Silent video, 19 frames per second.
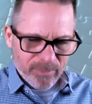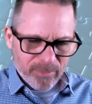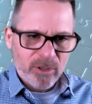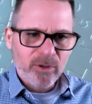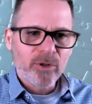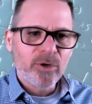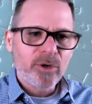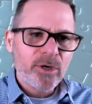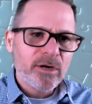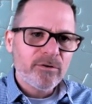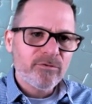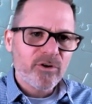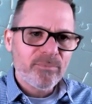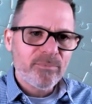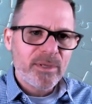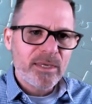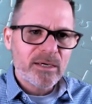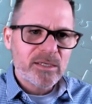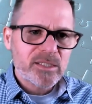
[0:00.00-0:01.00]
but learning
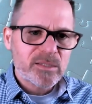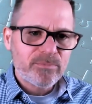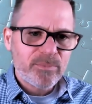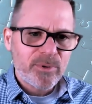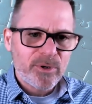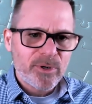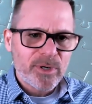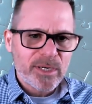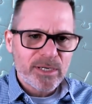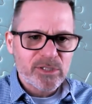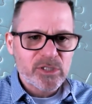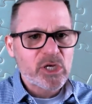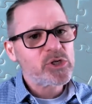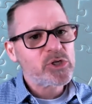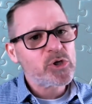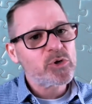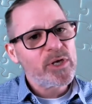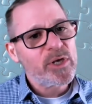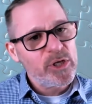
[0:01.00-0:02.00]
from the experience
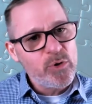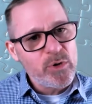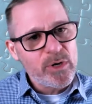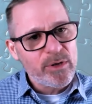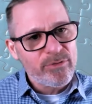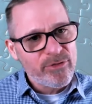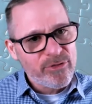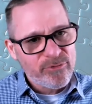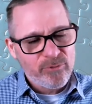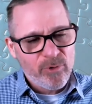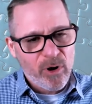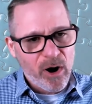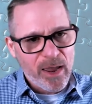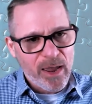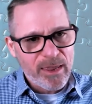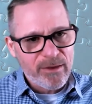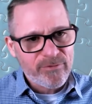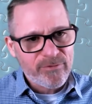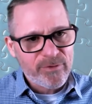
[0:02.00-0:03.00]
so that you can
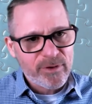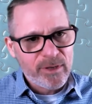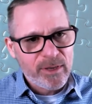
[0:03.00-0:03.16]
thrive.